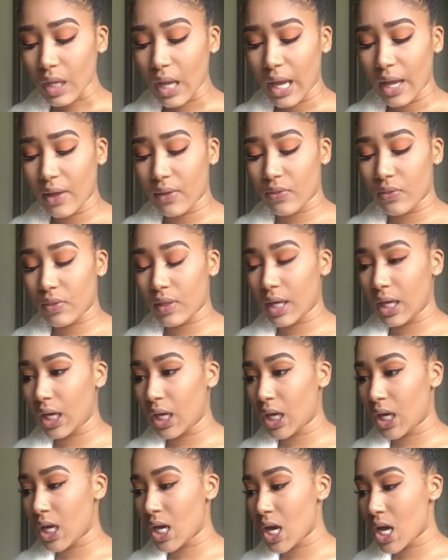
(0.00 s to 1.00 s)
And
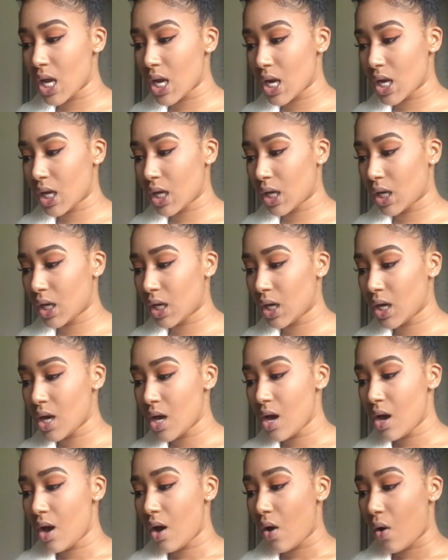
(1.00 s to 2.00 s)
then
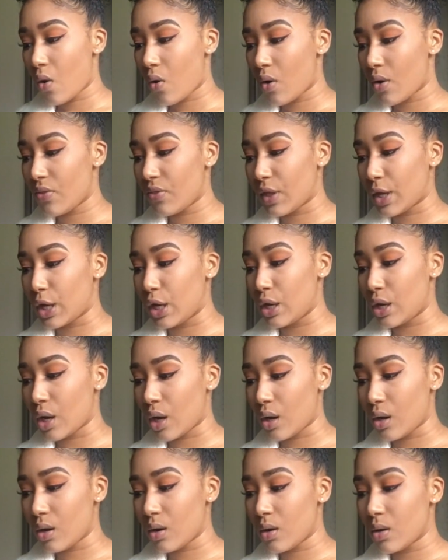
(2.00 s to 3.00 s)
on the
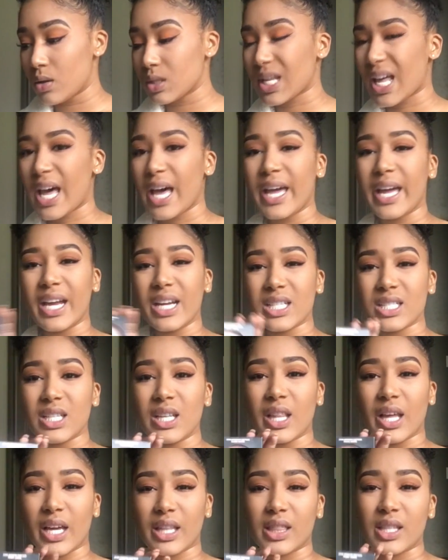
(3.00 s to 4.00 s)
nose, I
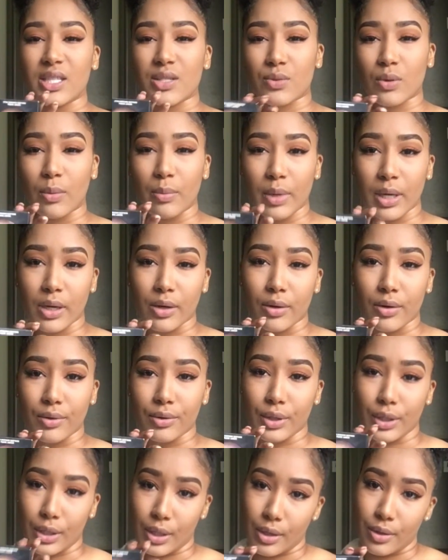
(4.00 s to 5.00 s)
actually like this one better
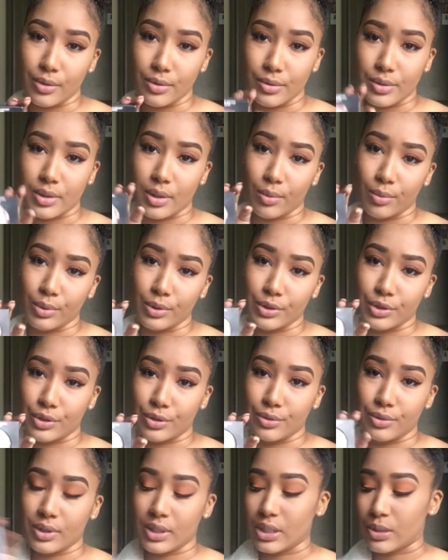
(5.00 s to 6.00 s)
on the nose, so we'll
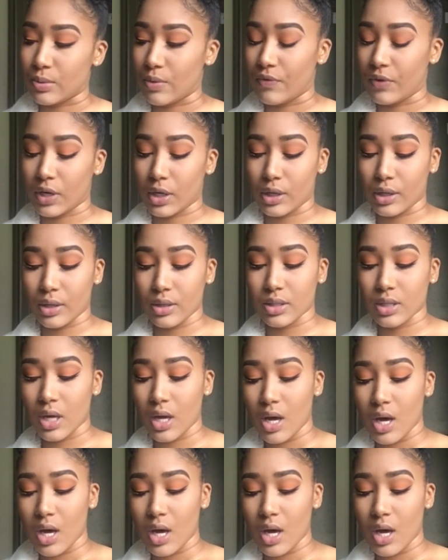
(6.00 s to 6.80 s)
choose this one for the nose.